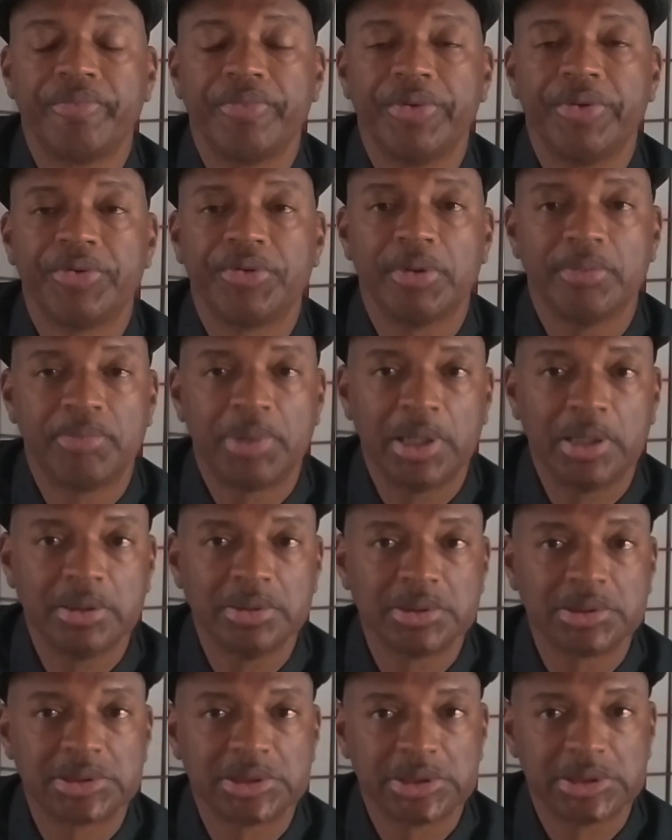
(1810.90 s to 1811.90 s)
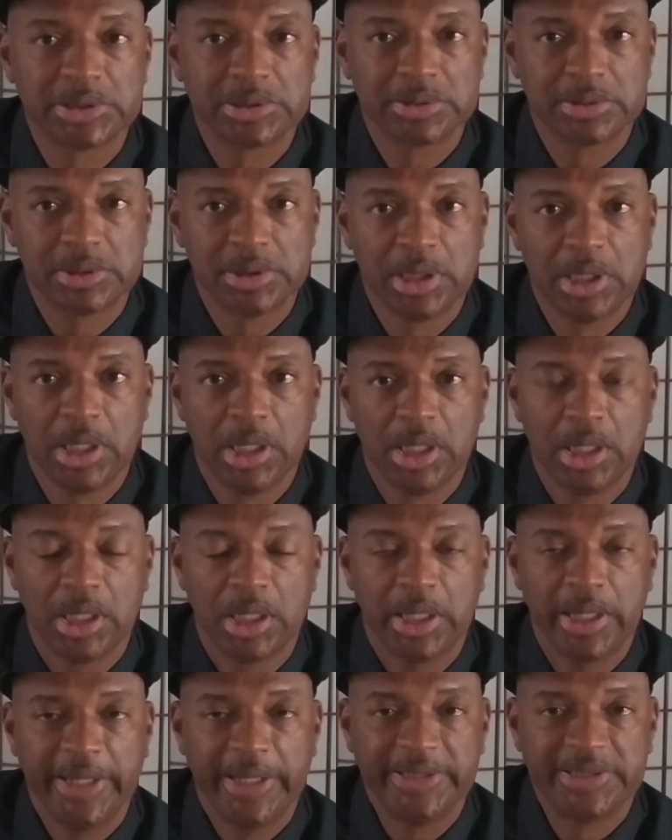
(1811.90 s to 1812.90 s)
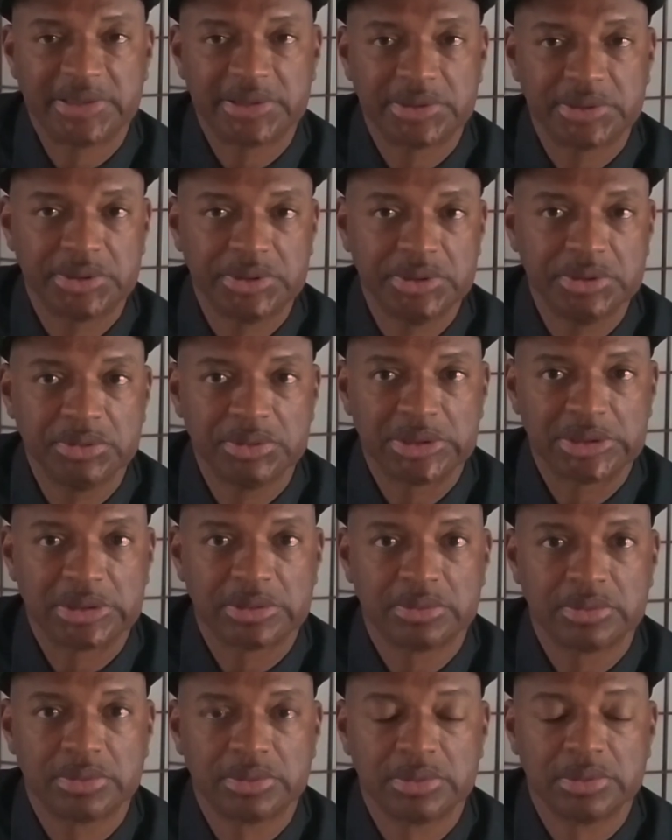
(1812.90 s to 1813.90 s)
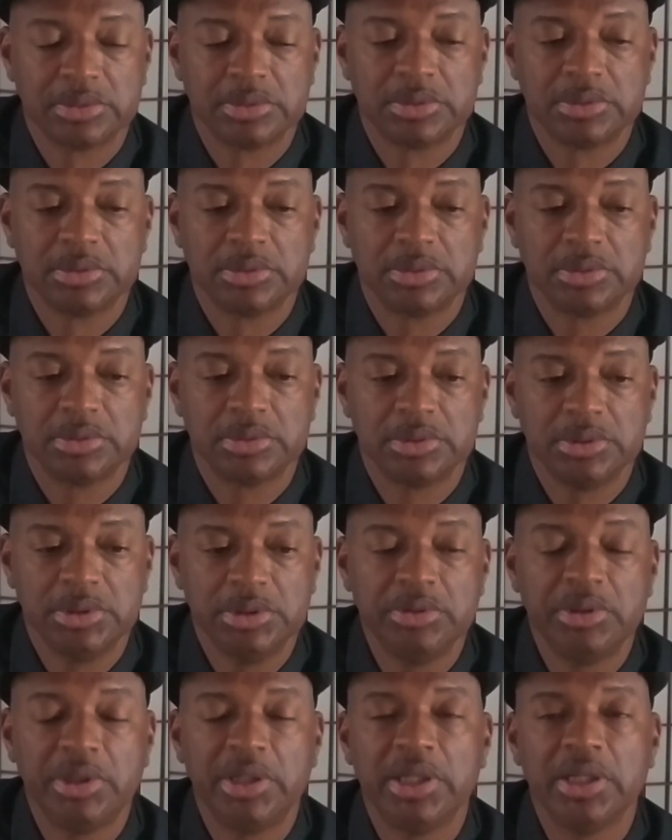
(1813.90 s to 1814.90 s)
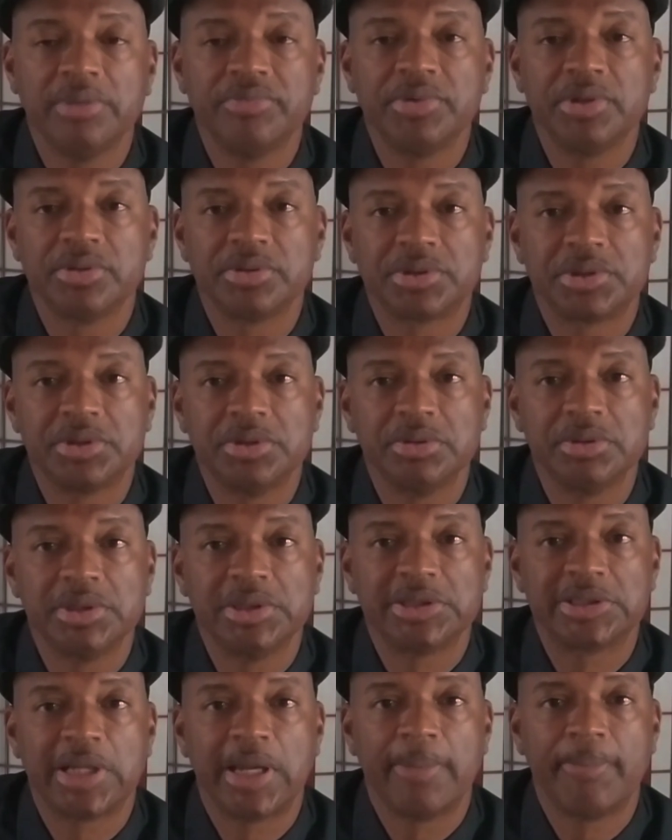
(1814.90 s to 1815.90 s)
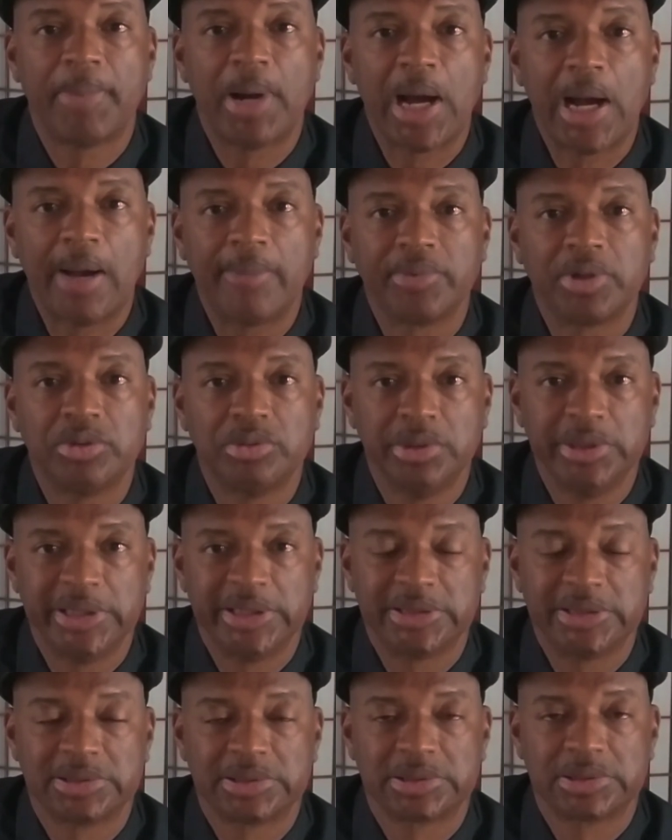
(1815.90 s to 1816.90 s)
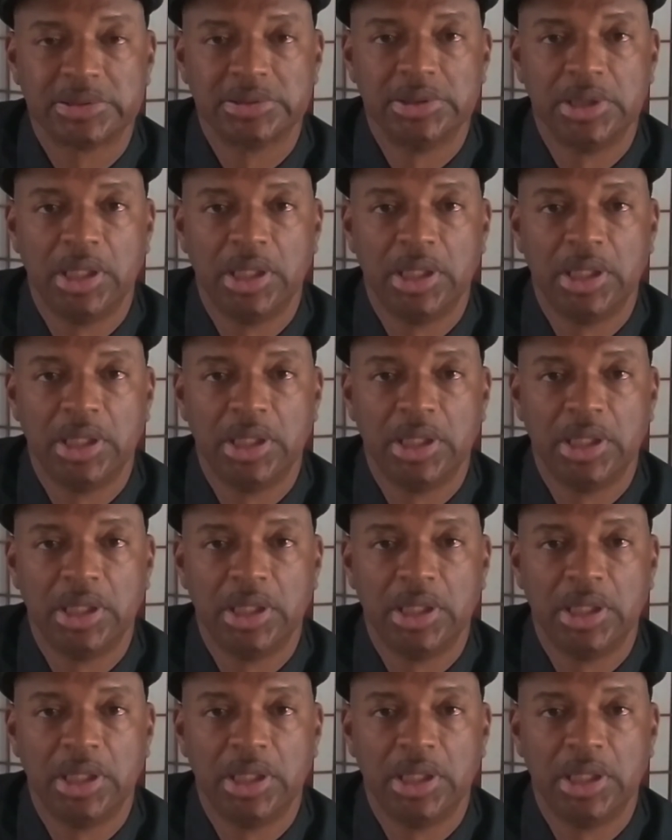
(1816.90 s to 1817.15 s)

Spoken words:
supposing a student you give your students a pop quiz.